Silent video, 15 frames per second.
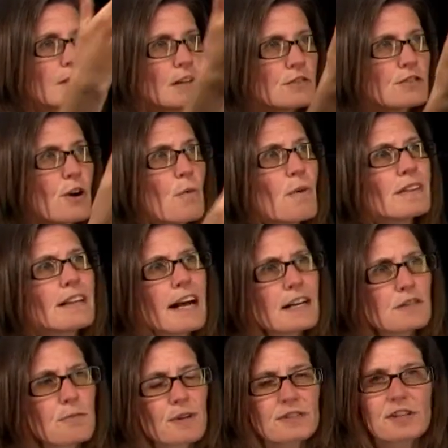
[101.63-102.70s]
So when
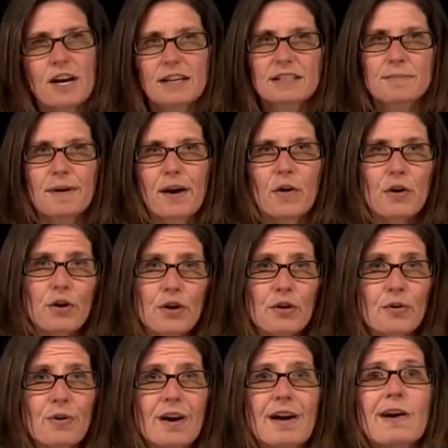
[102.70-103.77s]
Laswell talks about
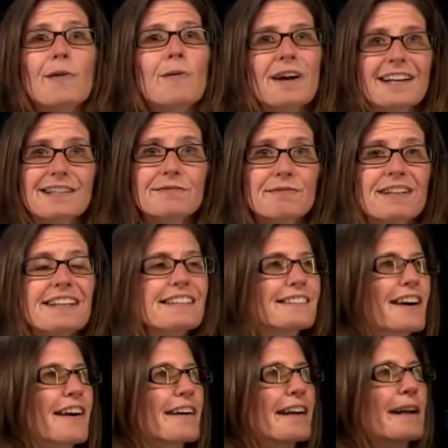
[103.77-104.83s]
who, what he's really
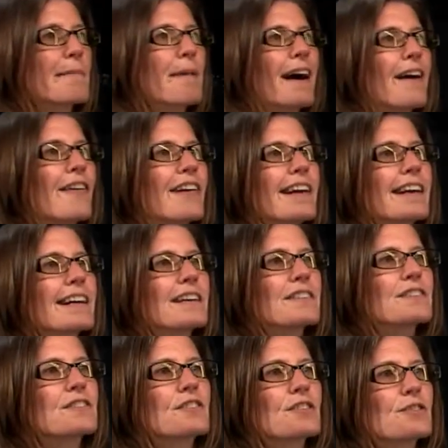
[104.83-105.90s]
talking about
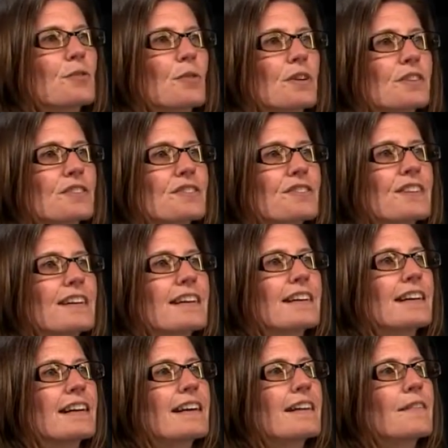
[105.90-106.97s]
is the source.
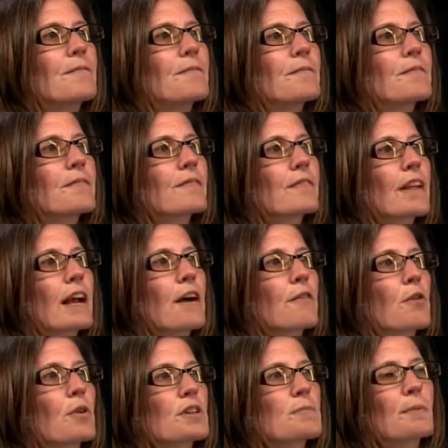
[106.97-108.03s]
Of
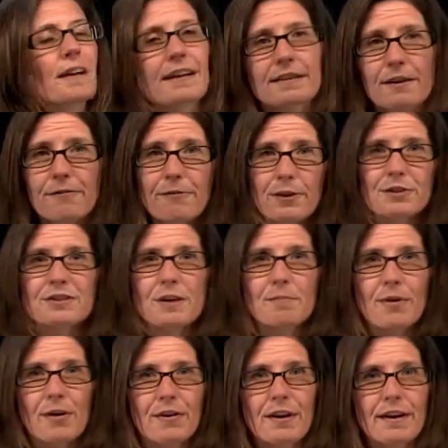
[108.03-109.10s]
course, being the first
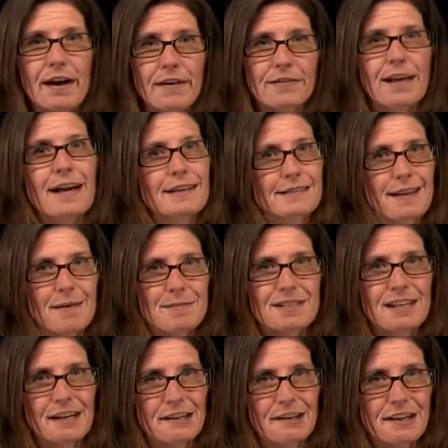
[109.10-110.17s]
component of the
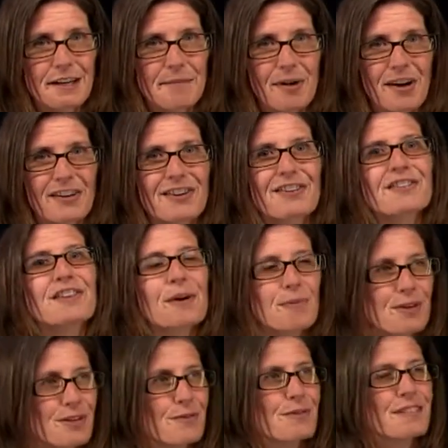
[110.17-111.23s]
SMCRE model that
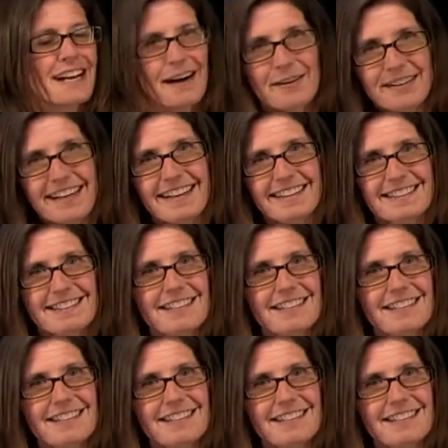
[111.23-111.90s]
we use nowadays.